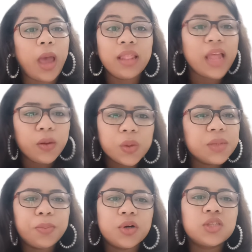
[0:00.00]
and that was
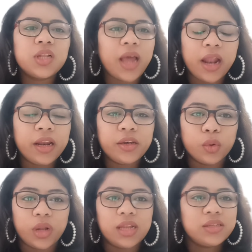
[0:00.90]
a personal
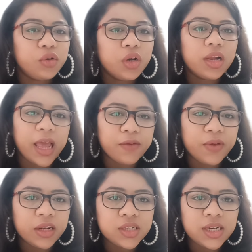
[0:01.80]
anecdote. That is a real life
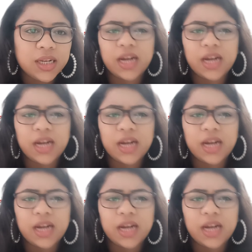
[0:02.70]
incident.